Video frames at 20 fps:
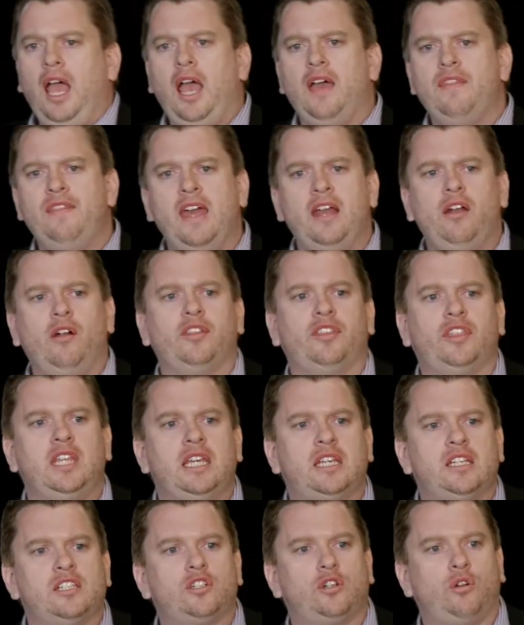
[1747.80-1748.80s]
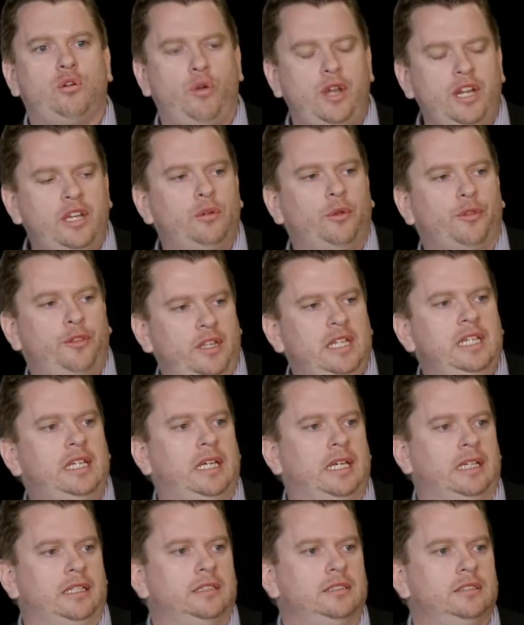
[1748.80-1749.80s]
And that I think is critical
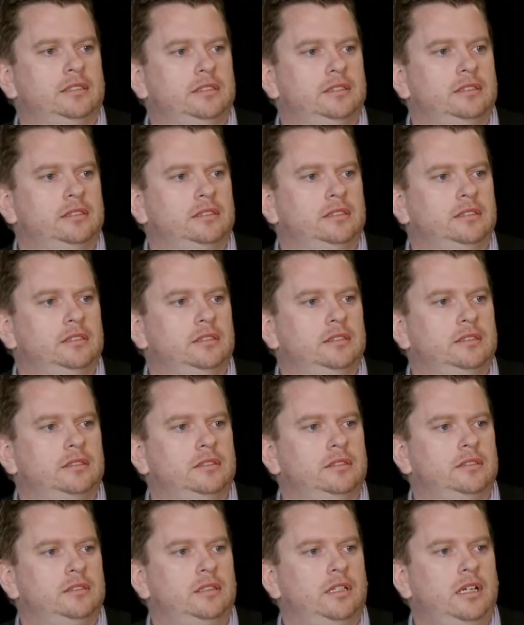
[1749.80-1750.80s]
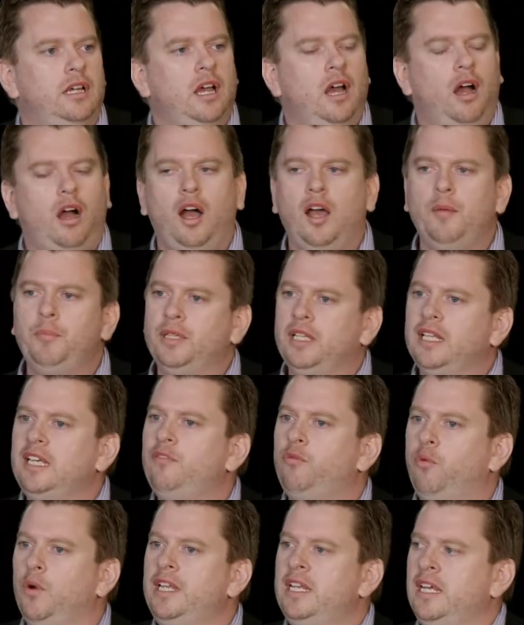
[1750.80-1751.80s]
thinking. I
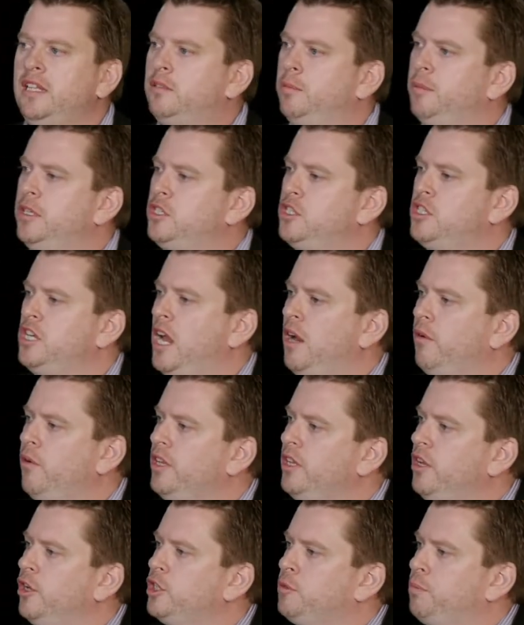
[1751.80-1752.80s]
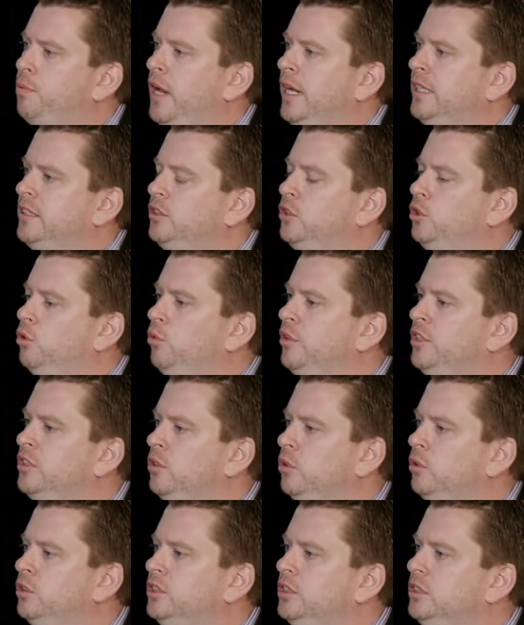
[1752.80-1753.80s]
believe we need to be sharing those practical
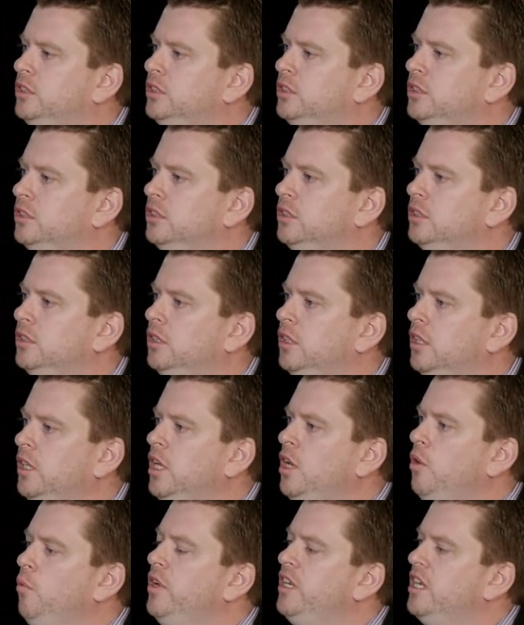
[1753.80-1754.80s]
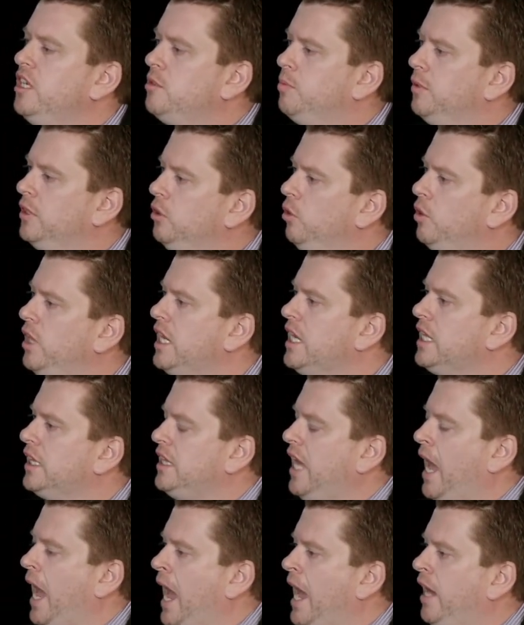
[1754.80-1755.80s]
resources. We need to be looking
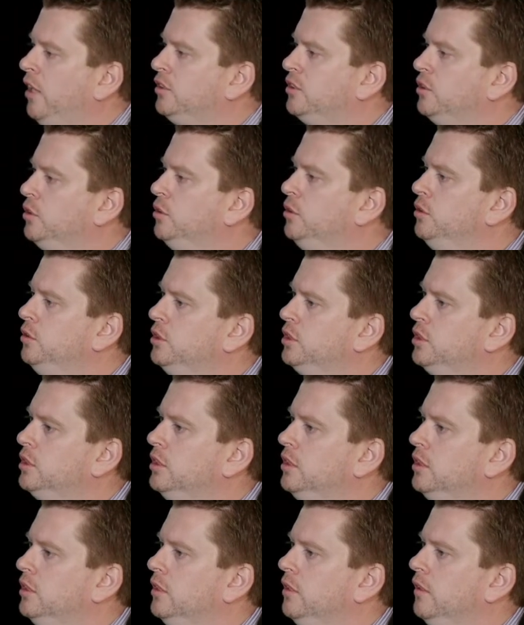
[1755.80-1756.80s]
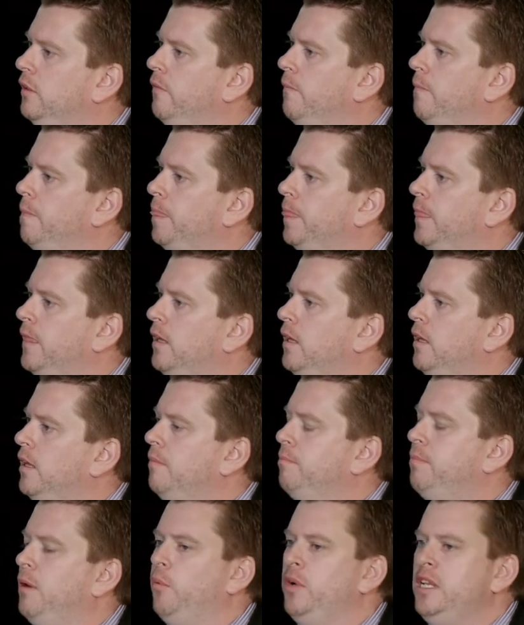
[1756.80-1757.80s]
at the how to's,
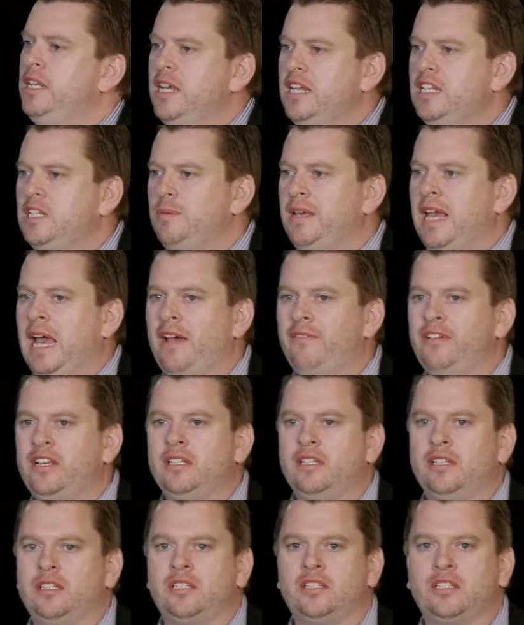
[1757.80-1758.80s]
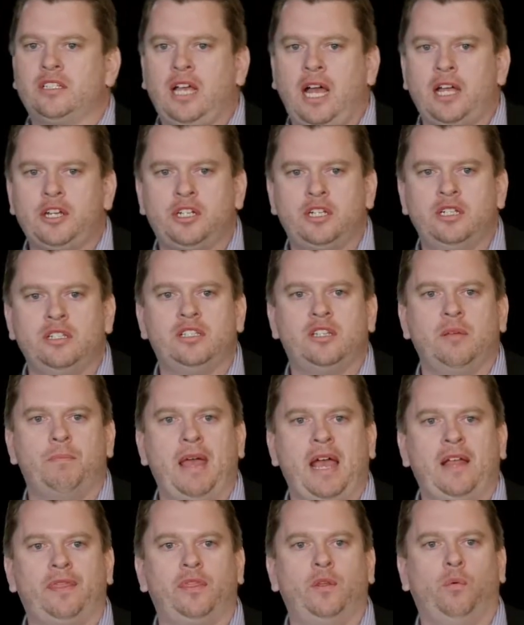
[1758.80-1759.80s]
but we need to be having the discussions
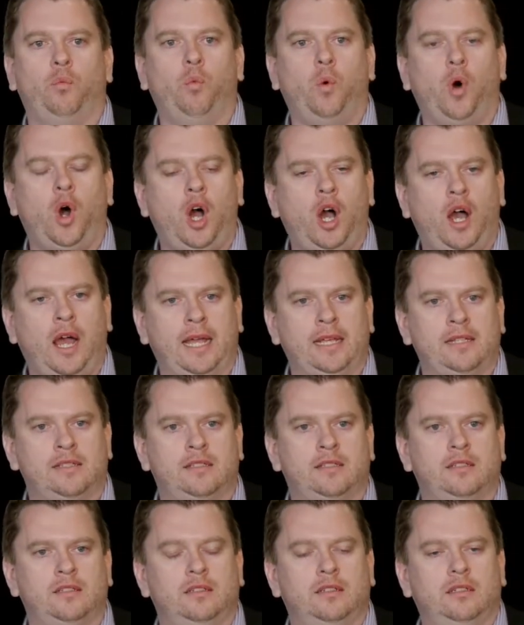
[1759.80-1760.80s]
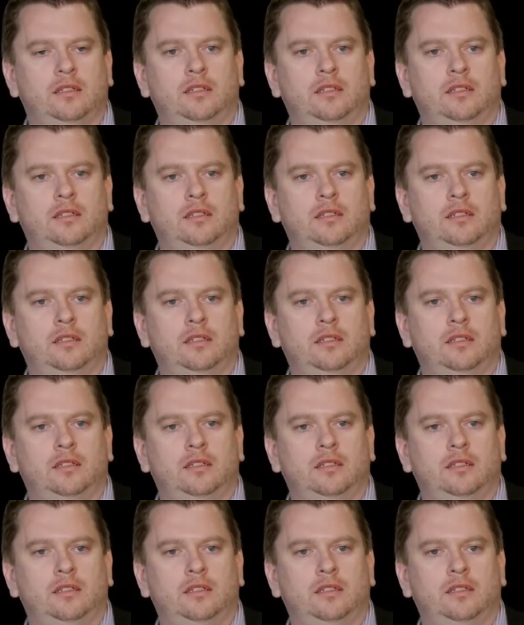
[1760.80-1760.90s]
about the whys.